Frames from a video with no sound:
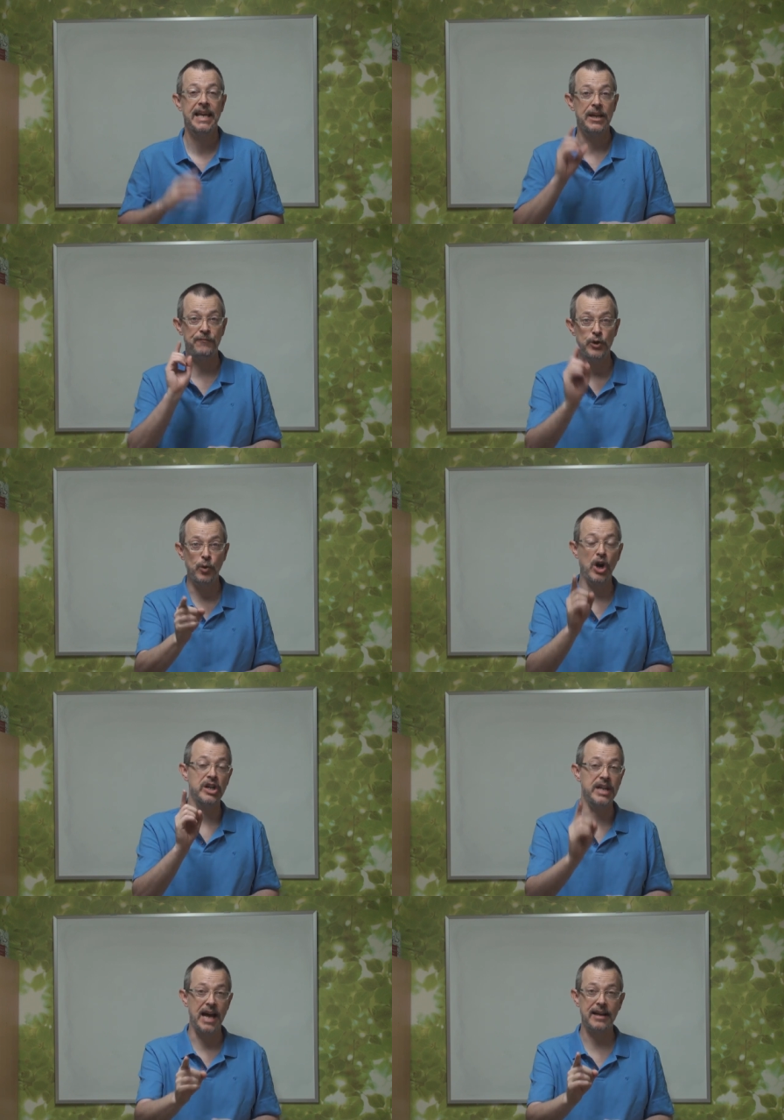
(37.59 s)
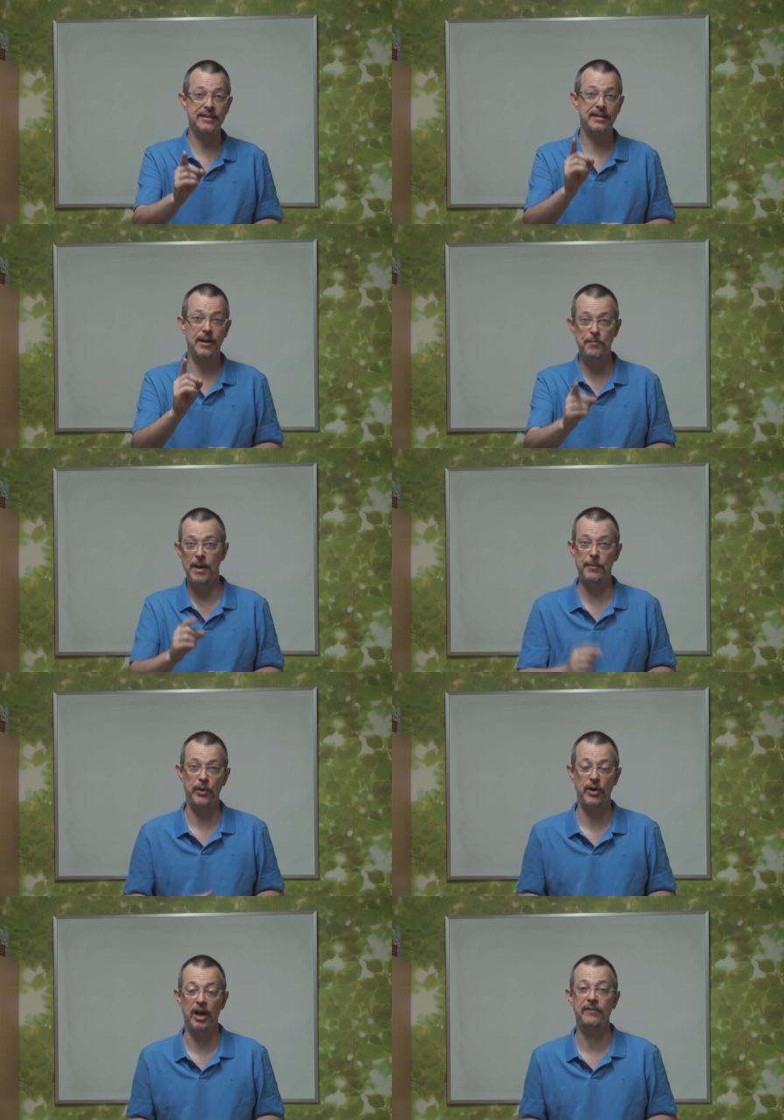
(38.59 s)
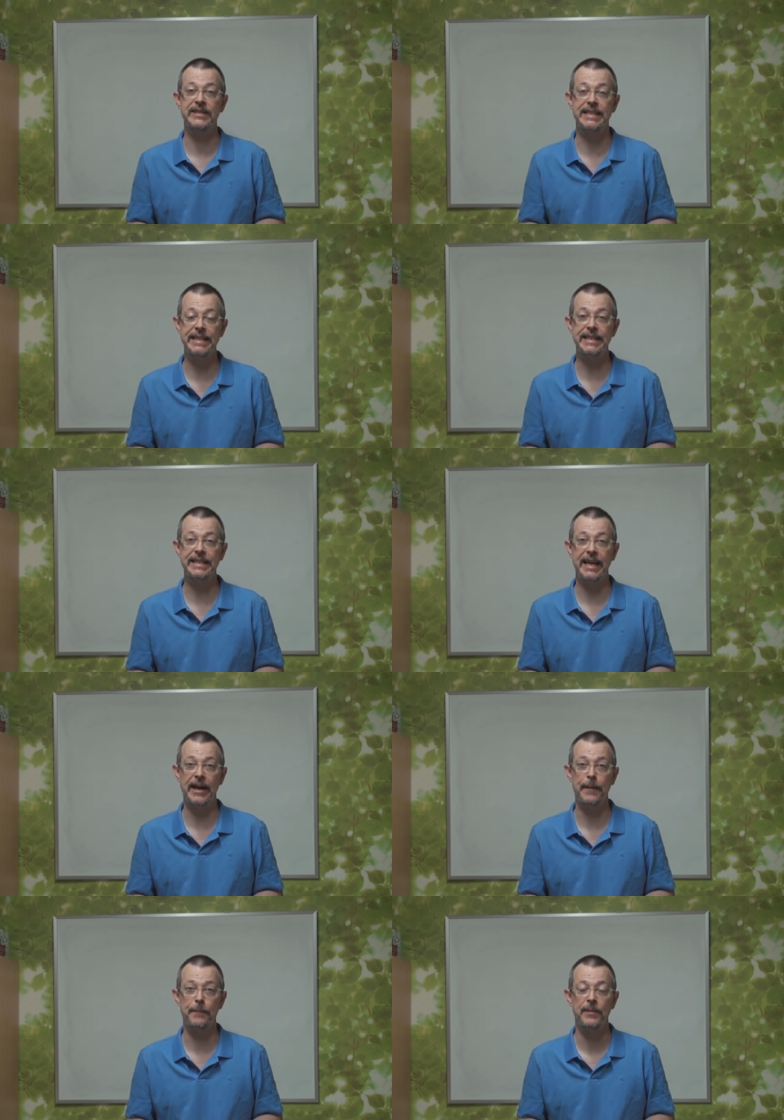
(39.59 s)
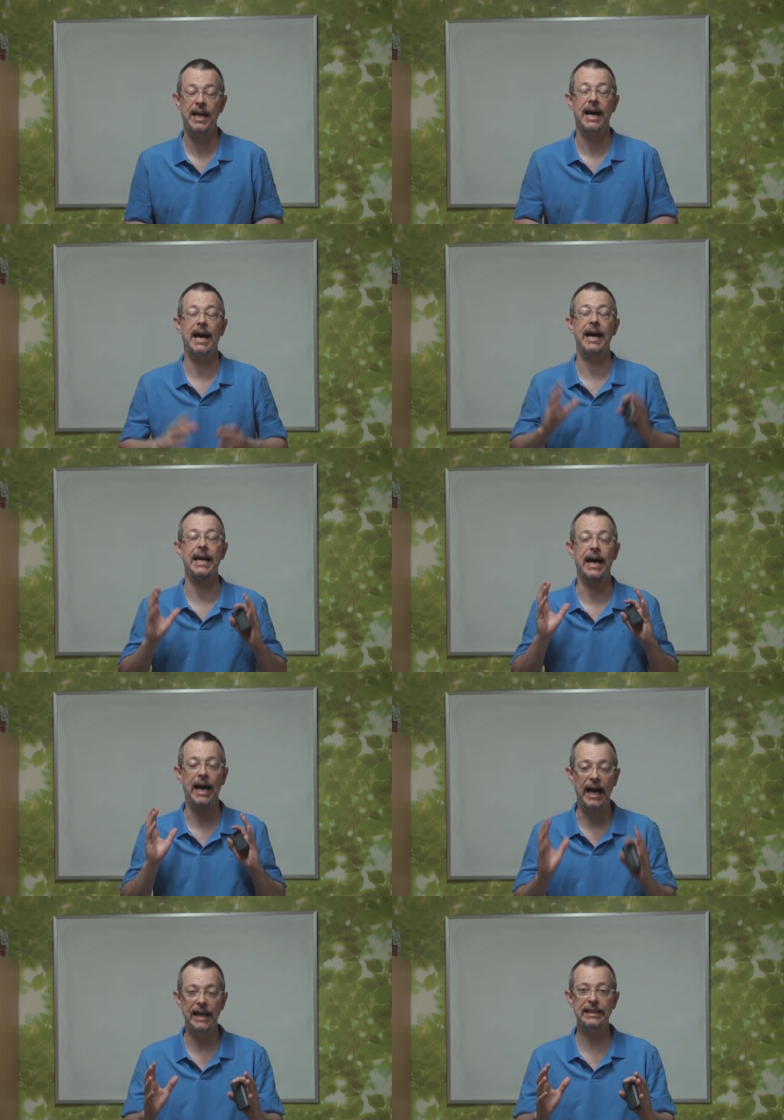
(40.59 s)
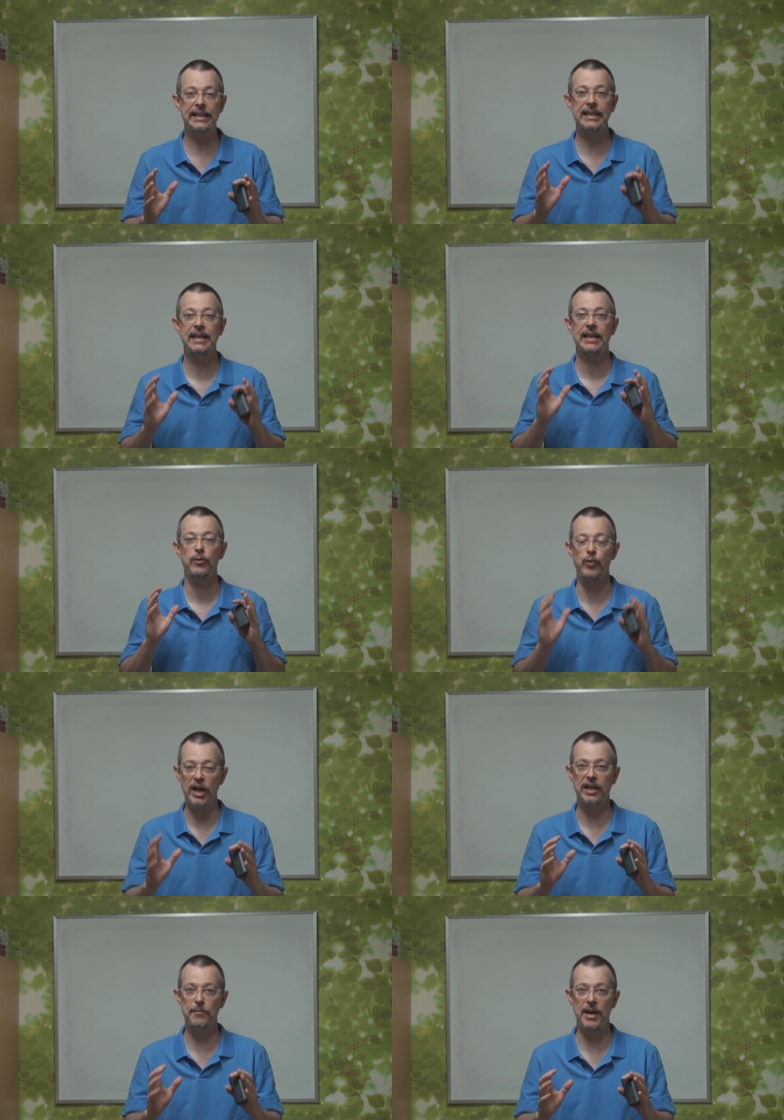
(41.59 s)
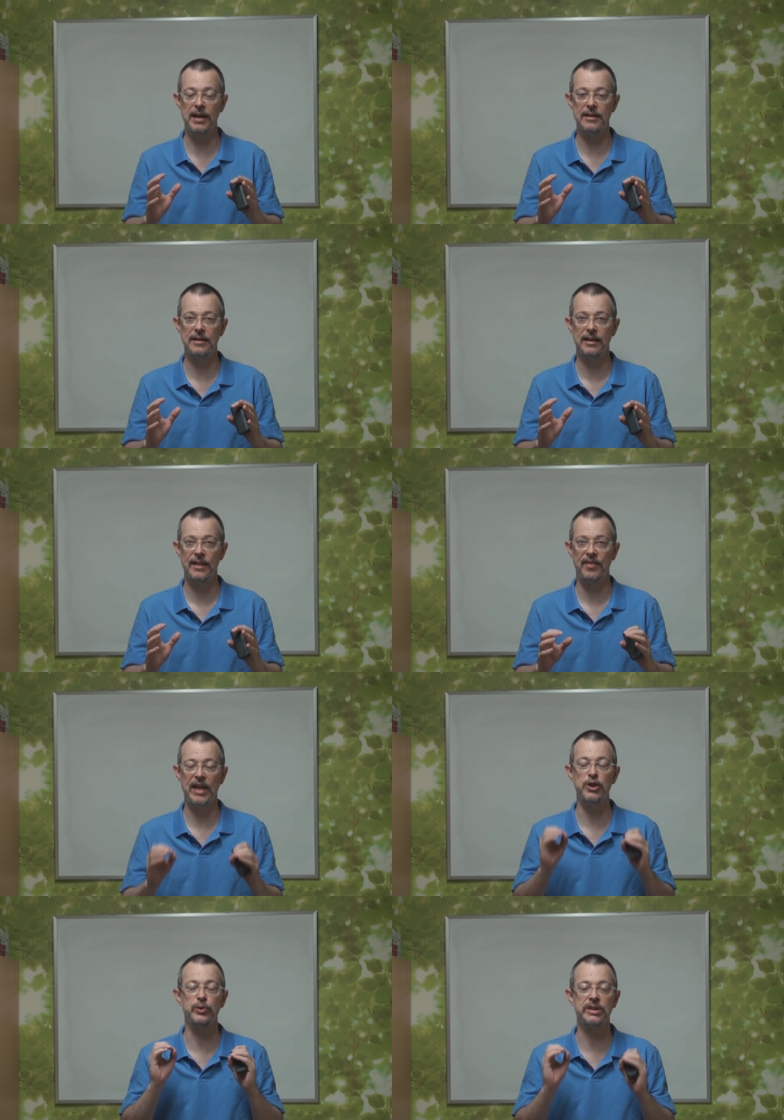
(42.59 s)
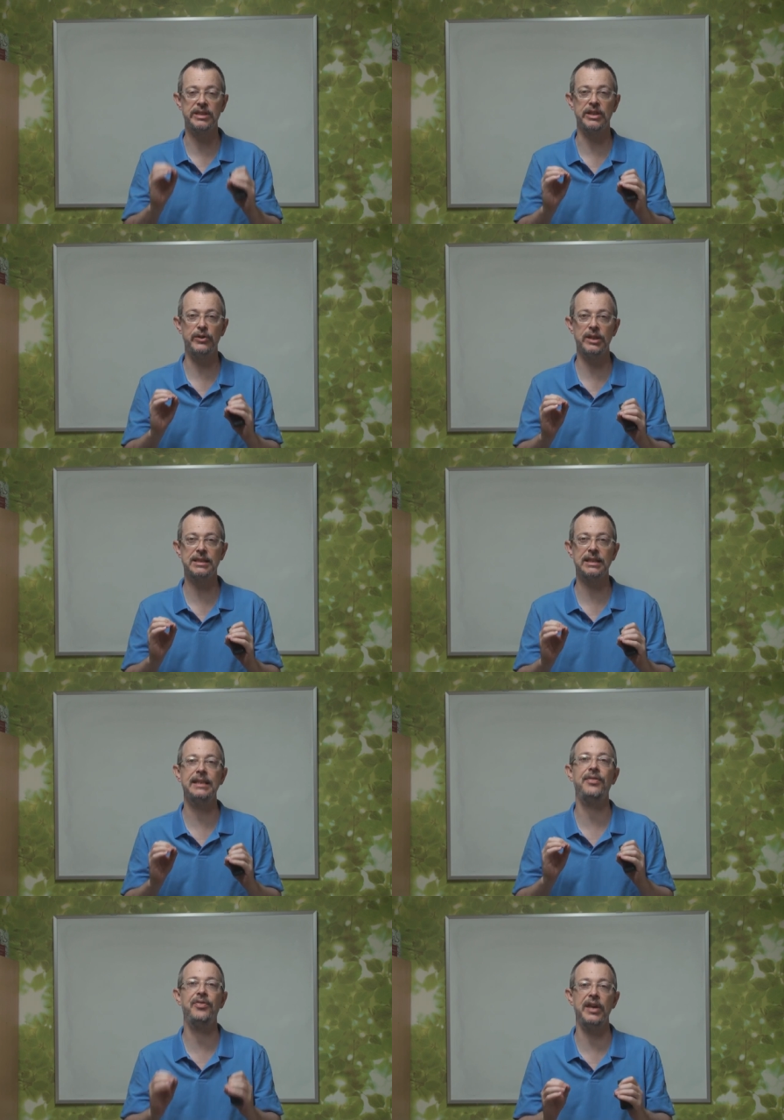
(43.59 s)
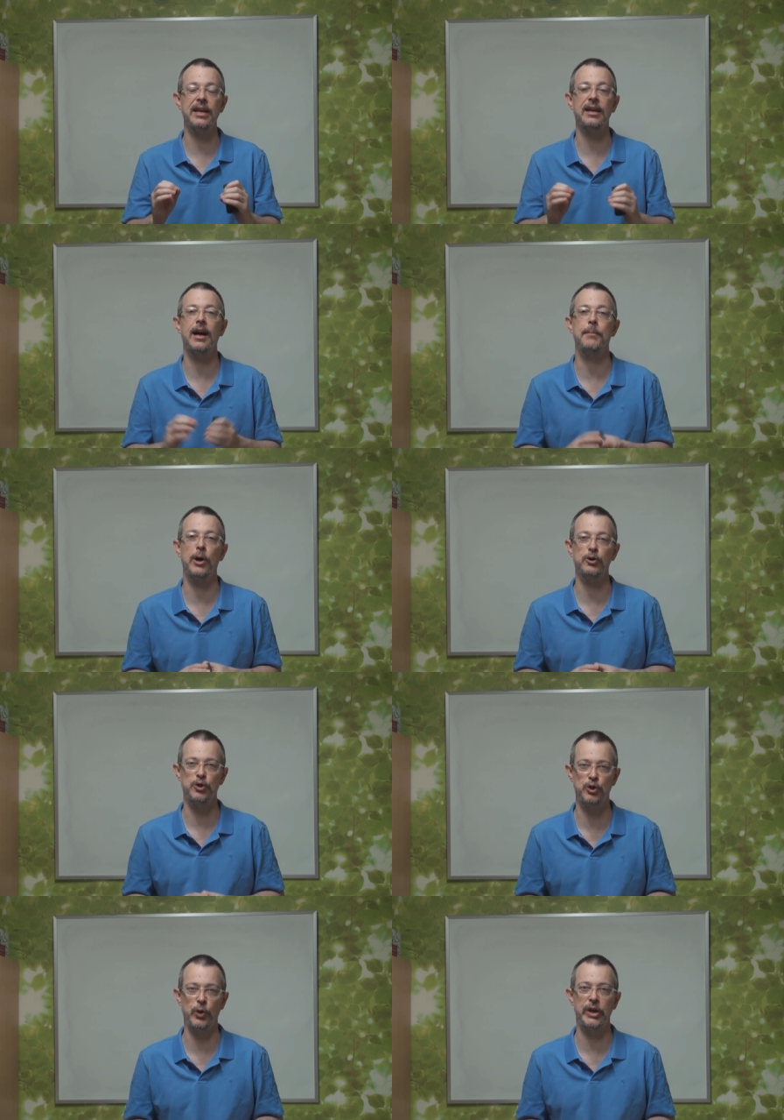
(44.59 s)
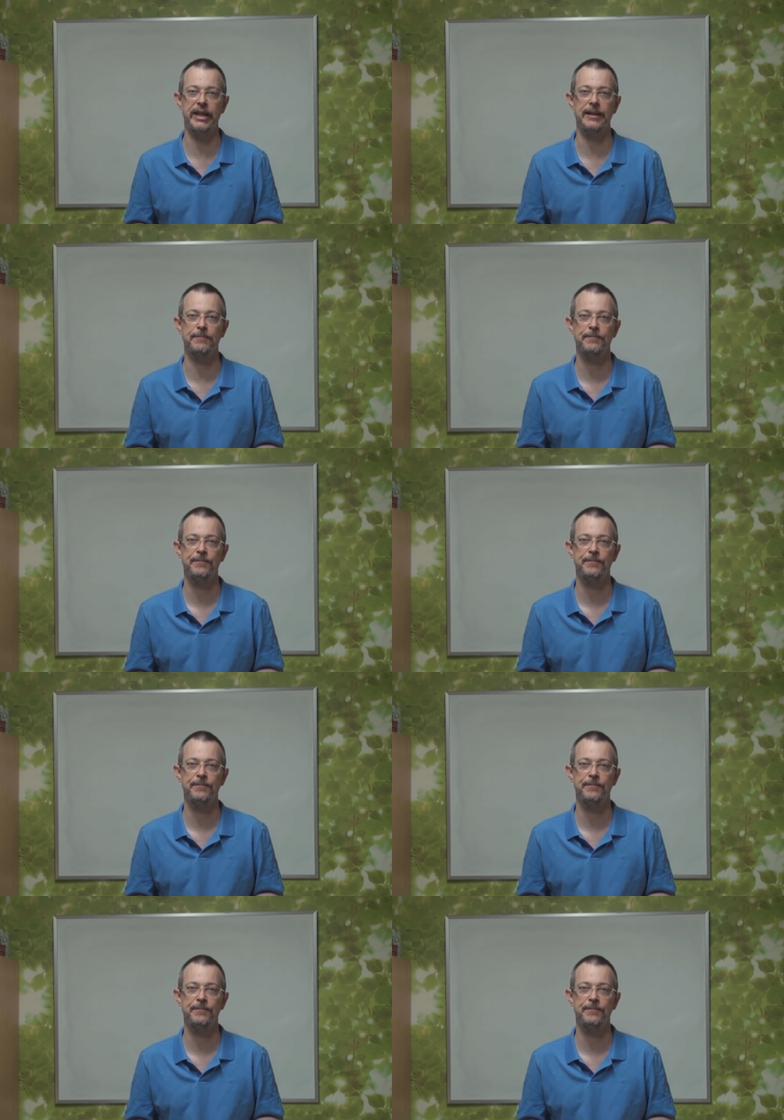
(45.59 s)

If you are not a member of DDM, I highly recommend that you seriously think about joining.